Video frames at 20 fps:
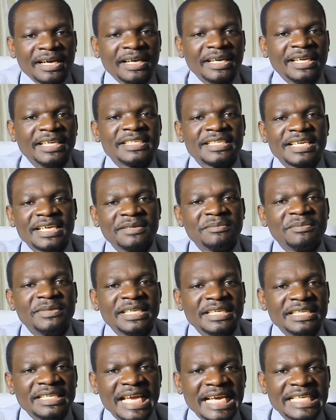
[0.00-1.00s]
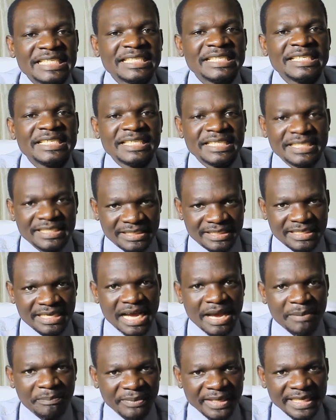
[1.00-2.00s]
it can be nicely
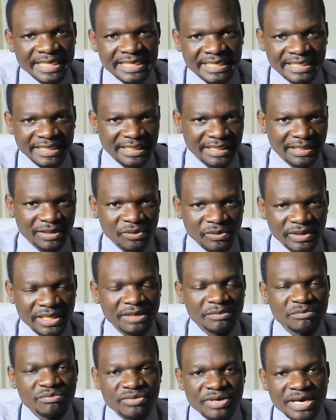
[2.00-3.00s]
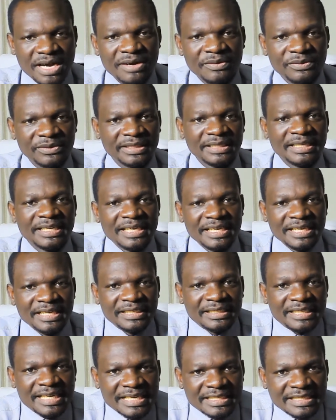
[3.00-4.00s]
appealing, looking brown,
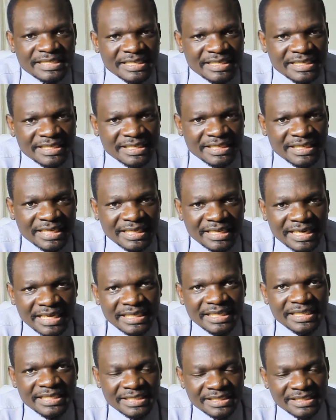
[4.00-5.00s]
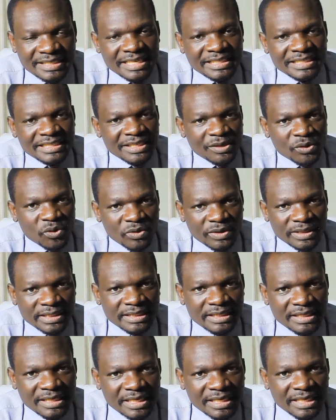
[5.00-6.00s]
nicely, like it is nicely cooked.
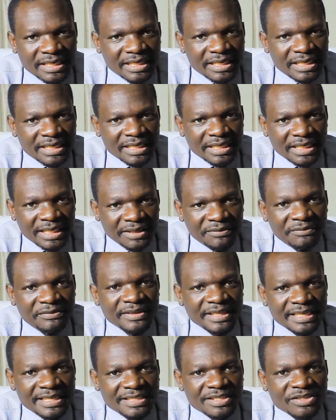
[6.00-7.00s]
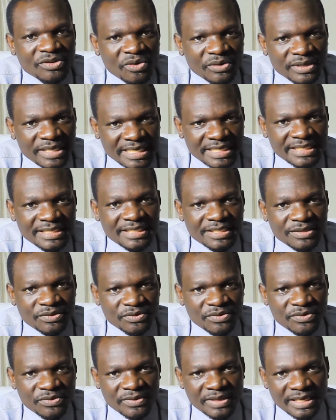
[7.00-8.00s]
If there is no yeast to
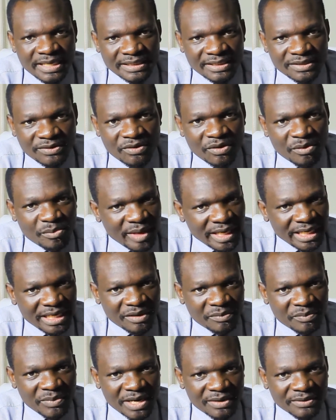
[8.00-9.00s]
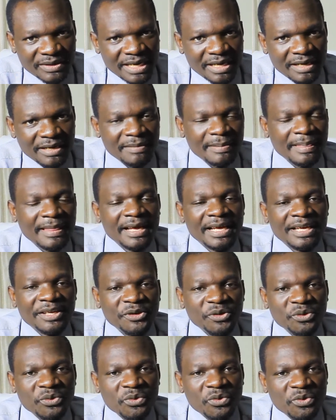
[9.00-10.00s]
do that, or baking powder,
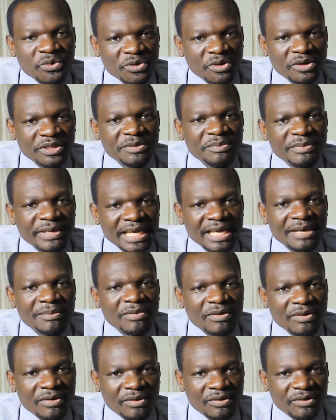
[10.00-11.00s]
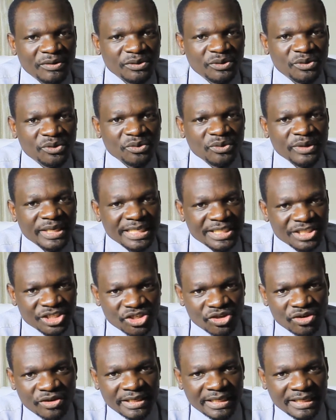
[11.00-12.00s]
you will not be able to
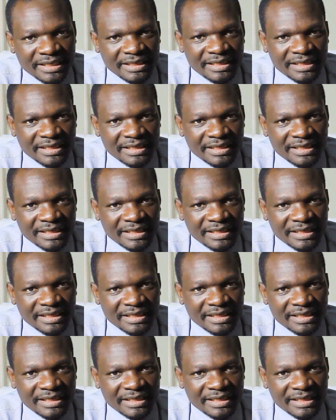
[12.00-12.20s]
enjoy